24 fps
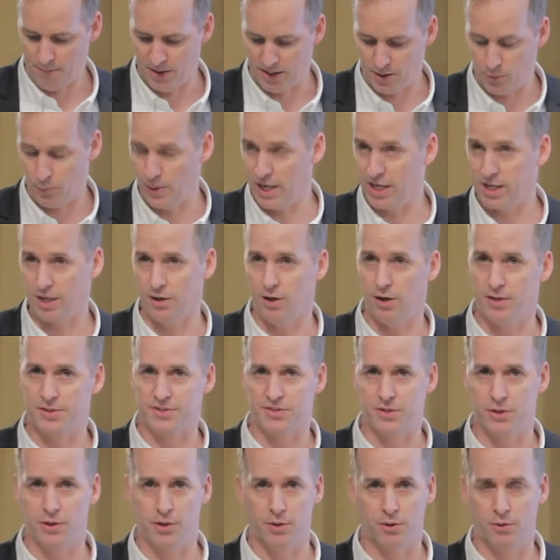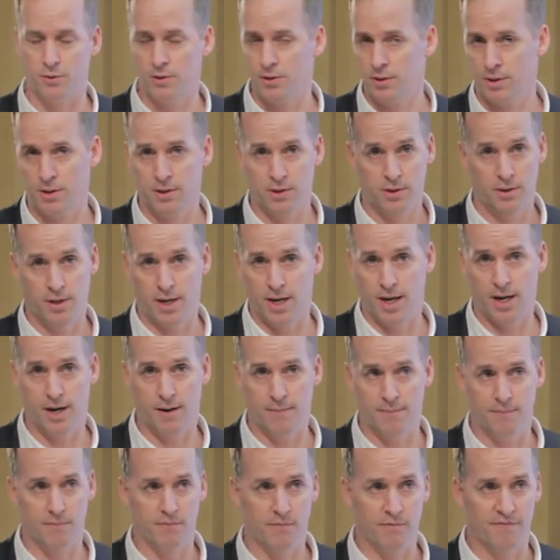and then we can also
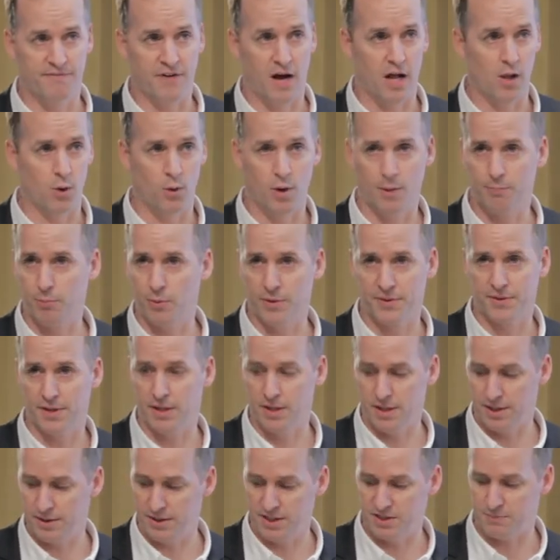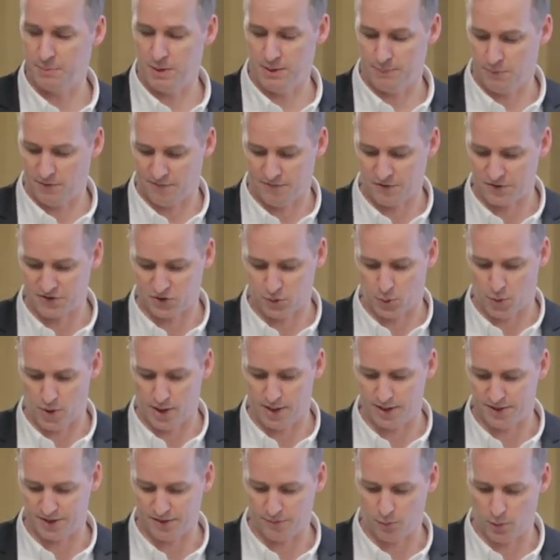um, follow up with any of these people for
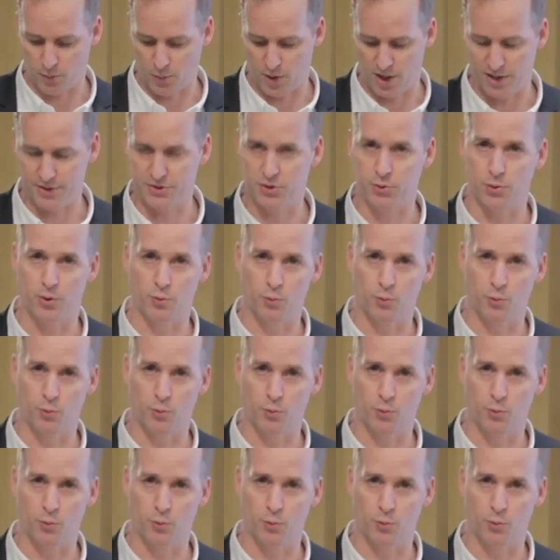stories if we want to.